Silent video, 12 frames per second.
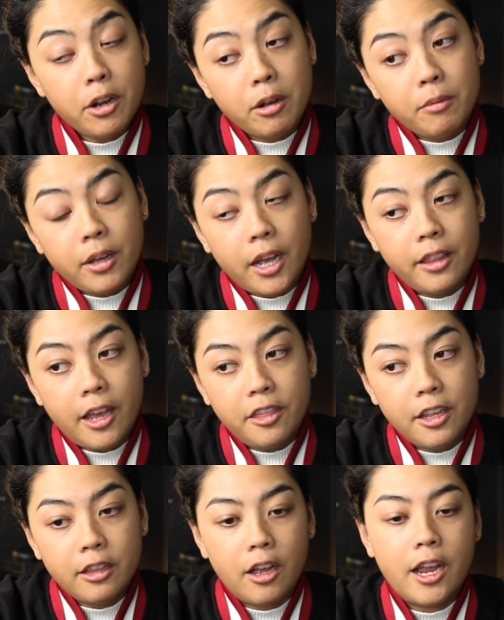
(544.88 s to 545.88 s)
don't know. I
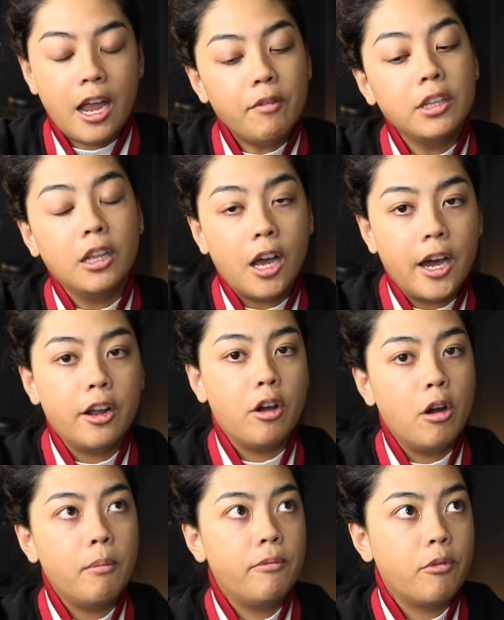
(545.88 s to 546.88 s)
think I have a lot of
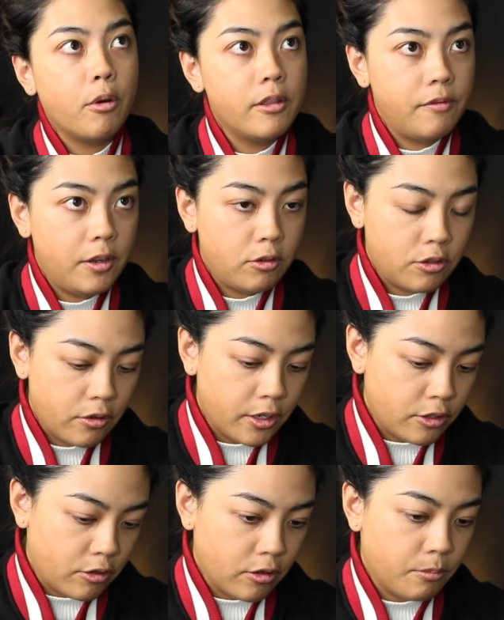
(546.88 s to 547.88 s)
hope for the future
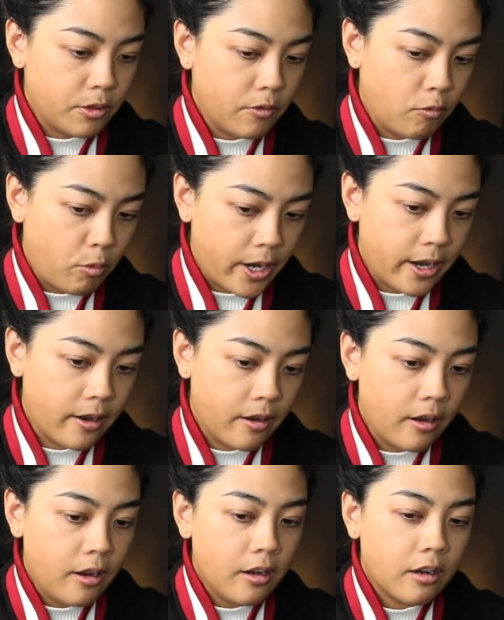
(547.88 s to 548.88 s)
in terms of
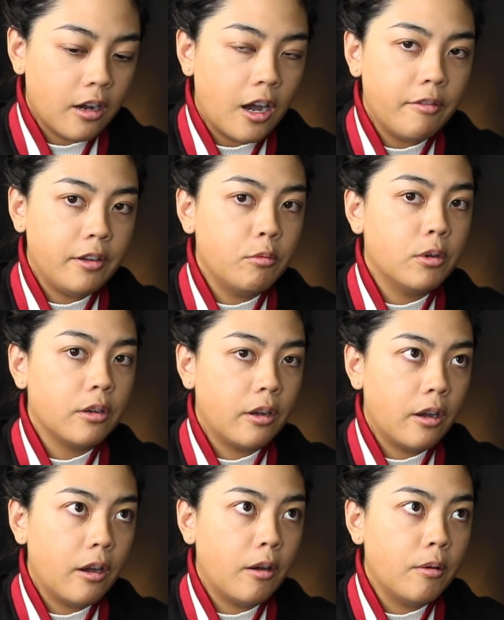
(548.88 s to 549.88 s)
where coffee will
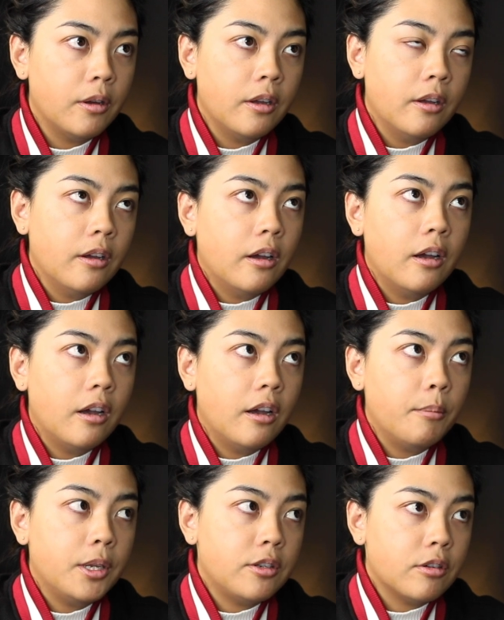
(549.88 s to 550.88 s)
go,
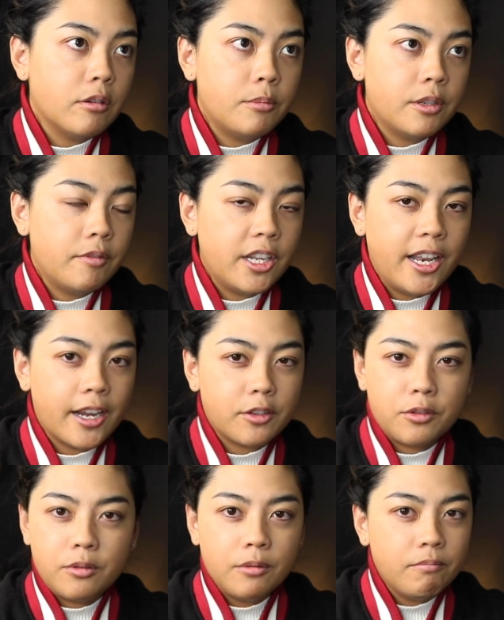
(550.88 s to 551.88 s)
in terms of the
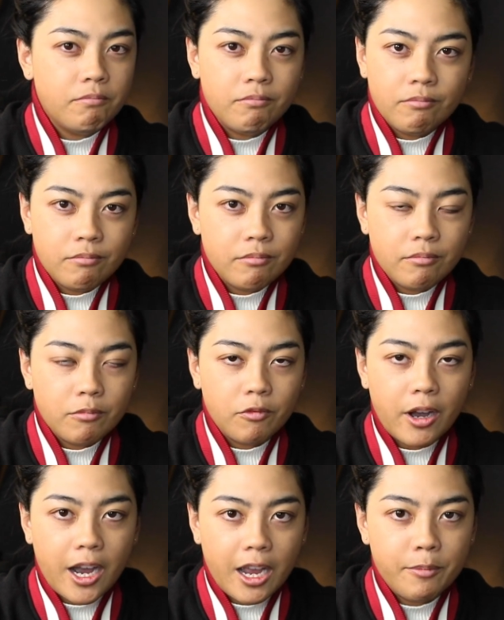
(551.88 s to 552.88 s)
next
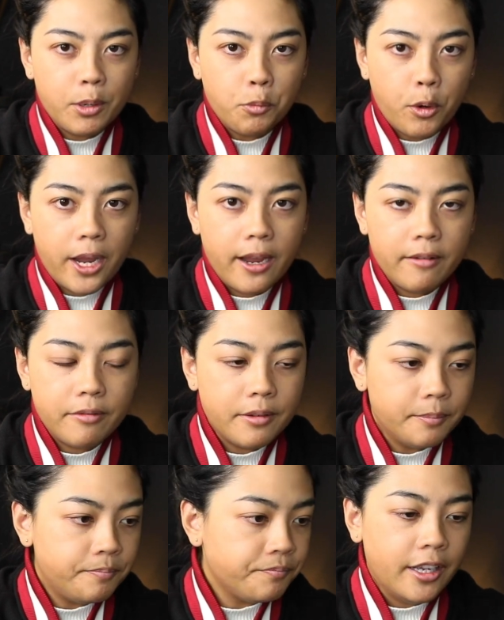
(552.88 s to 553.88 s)
vibe and wave.
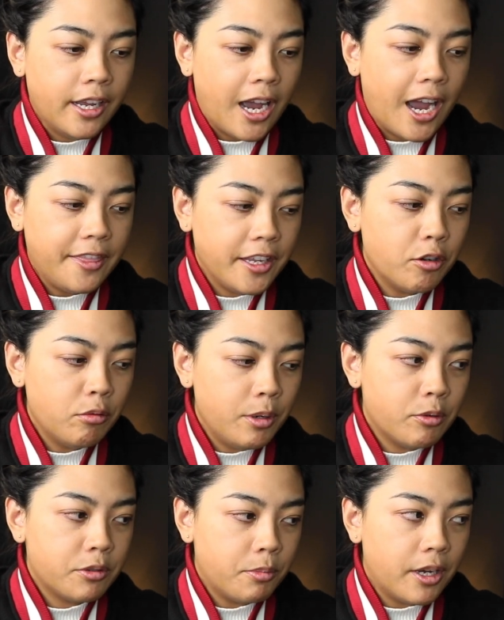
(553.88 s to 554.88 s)
I think it will
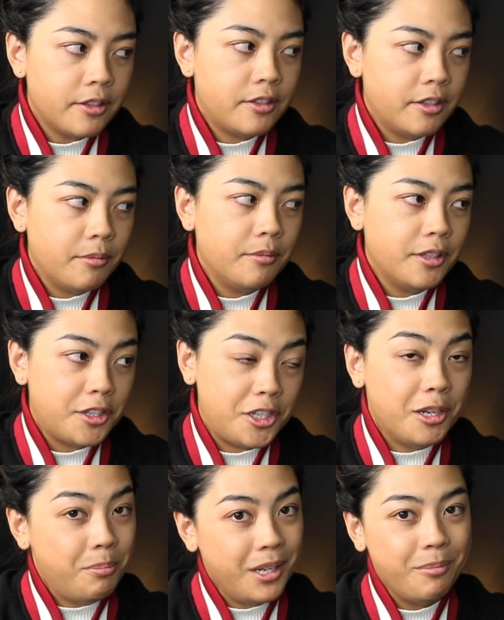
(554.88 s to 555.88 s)
be a response to the
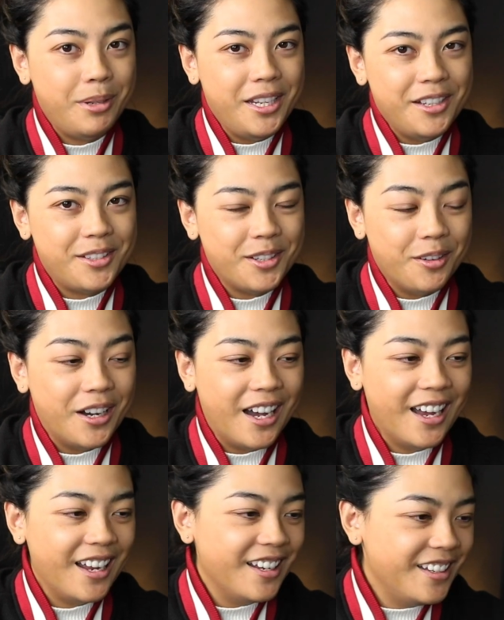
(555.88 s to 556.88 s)
shipping being so
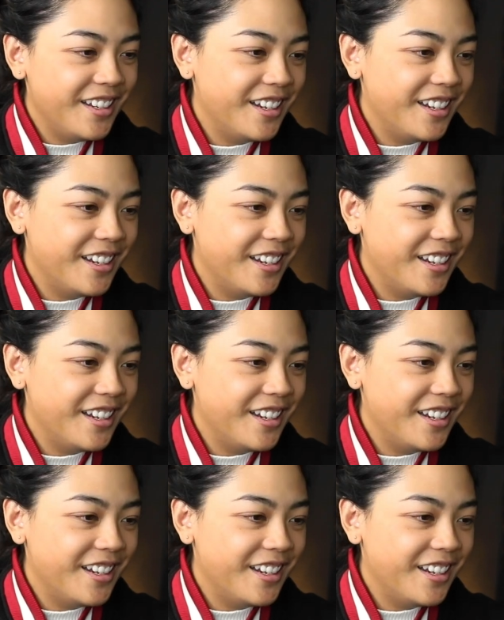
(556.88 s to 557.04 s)
high,